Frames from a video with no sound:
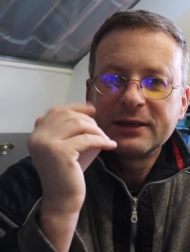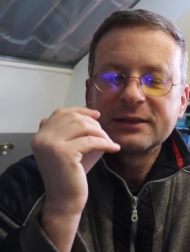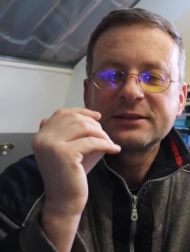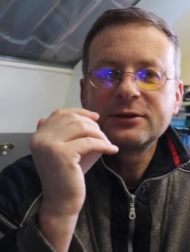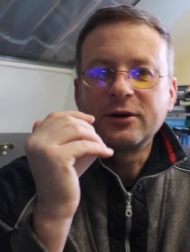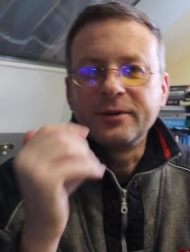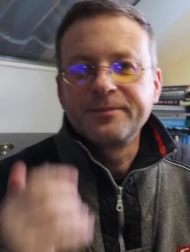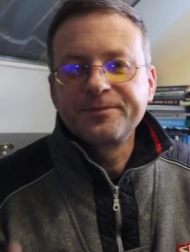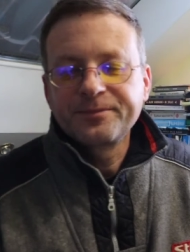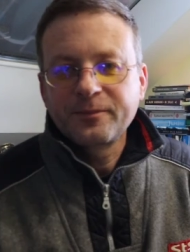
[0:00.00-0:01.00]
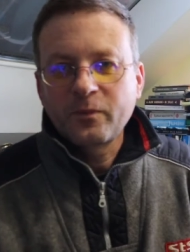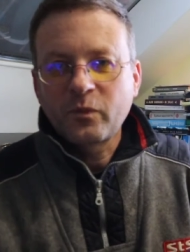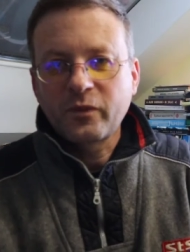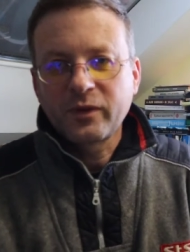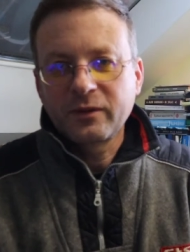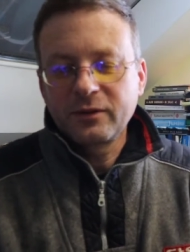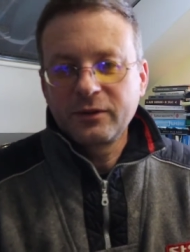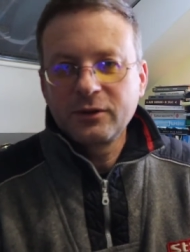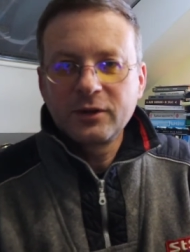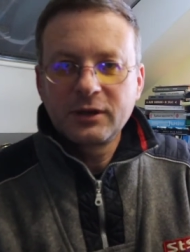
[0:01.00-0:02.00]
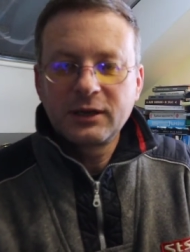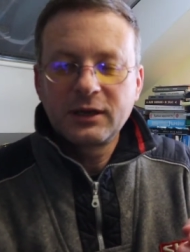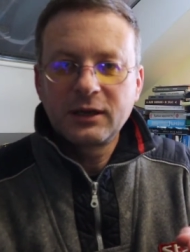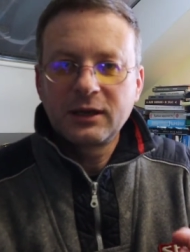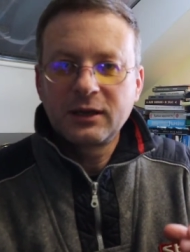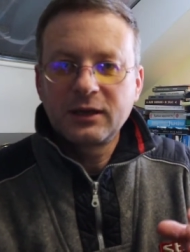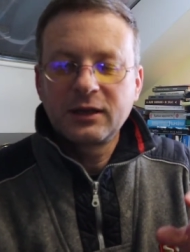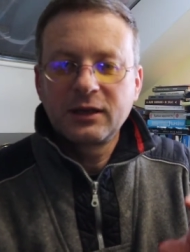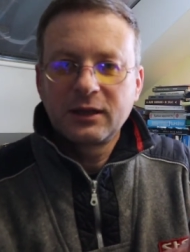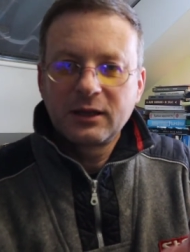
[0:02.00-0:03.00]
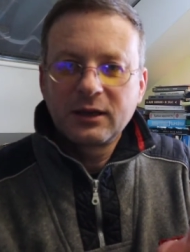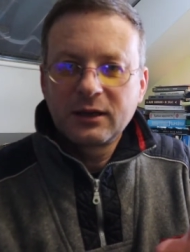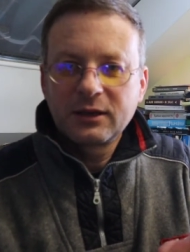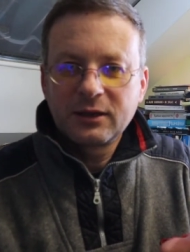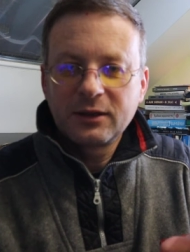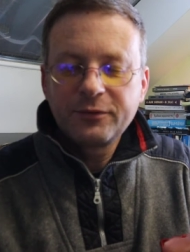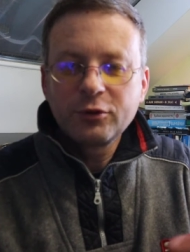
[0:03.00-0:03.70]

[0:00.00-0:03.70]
So if